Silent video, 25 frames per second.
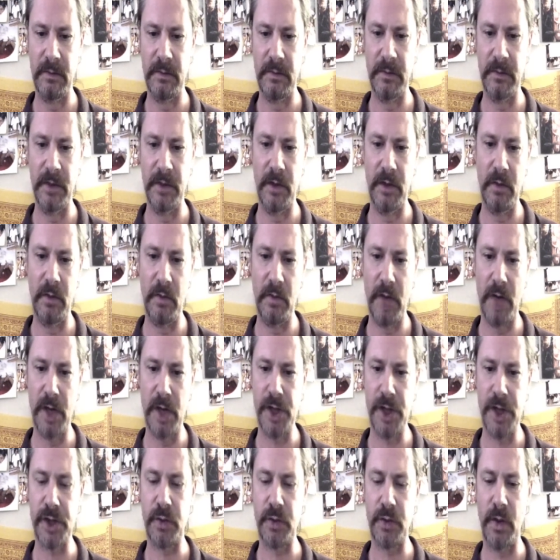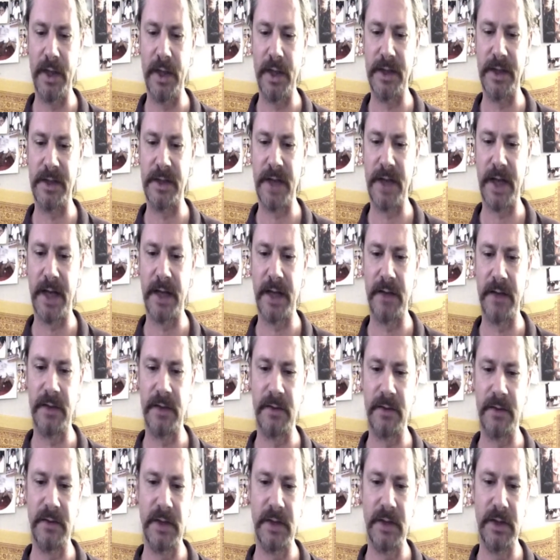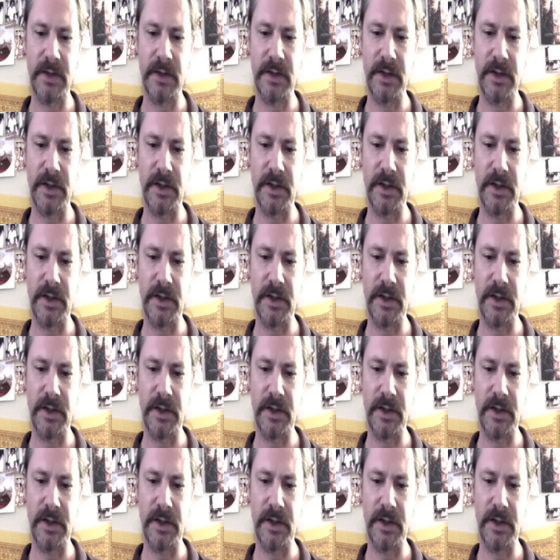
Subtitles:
you know, March 22nd to